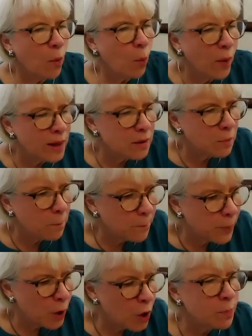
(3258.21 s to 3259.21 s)
When
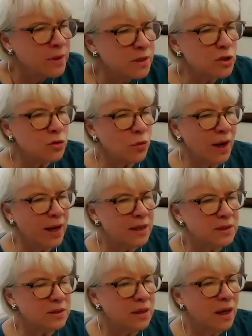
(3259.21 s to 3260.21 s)
Birkman
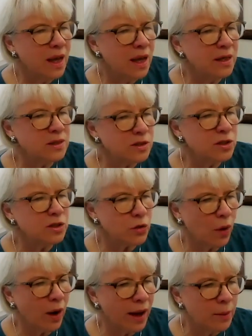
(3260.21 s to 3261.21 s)
stress is
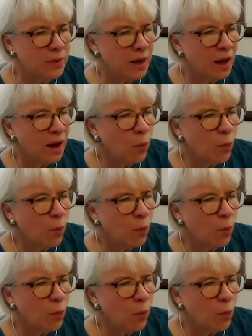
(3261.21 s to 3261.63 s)
described,